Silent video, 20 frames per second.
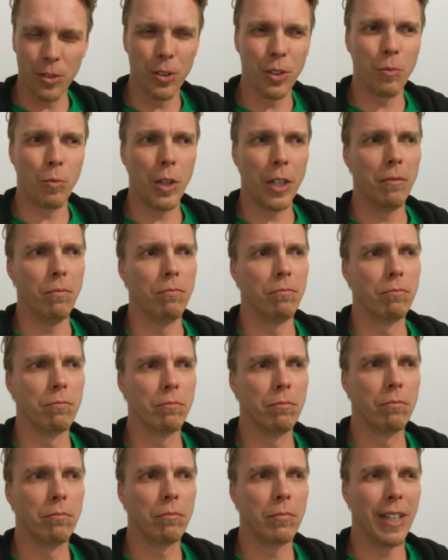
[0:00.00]
or the one
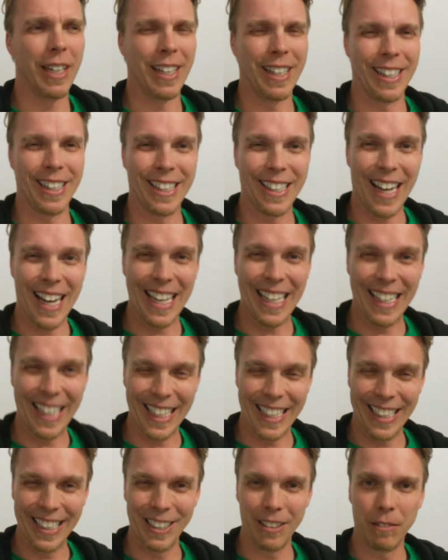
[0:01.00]
kind of
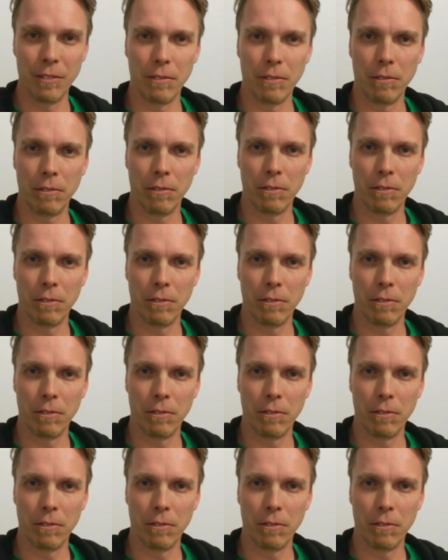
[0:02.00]
guiding